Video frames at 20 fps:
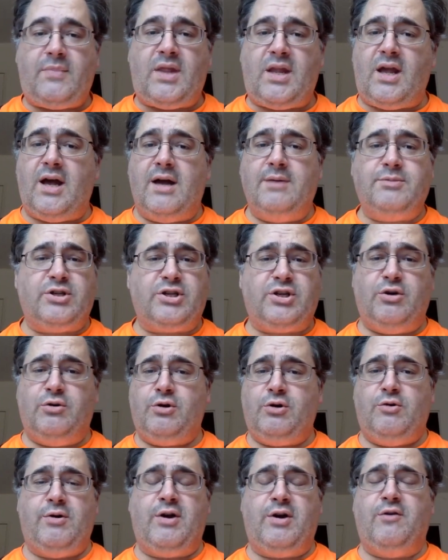I'm just
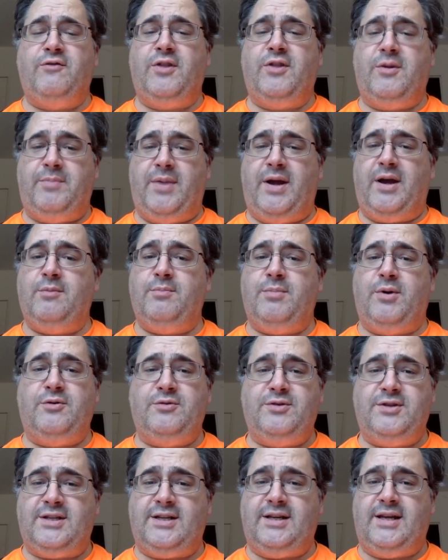going over the bare
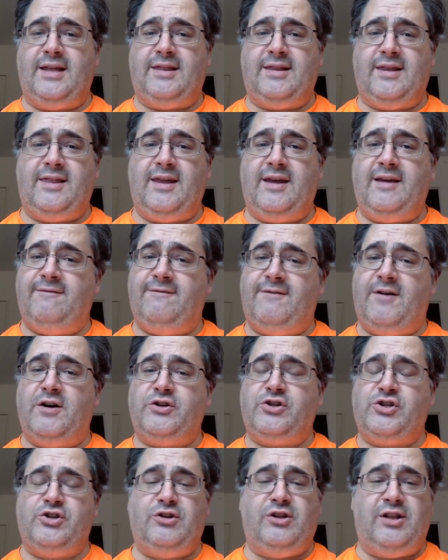bones to get the thing
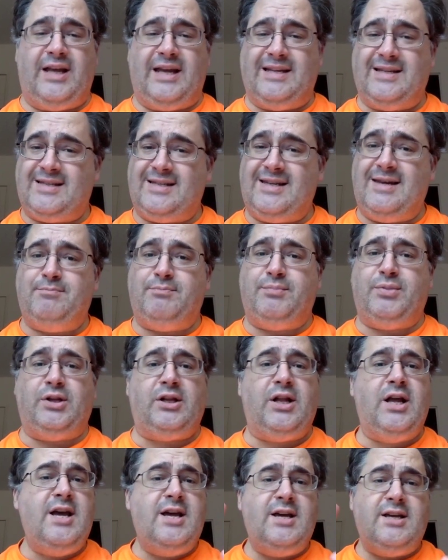functional and simple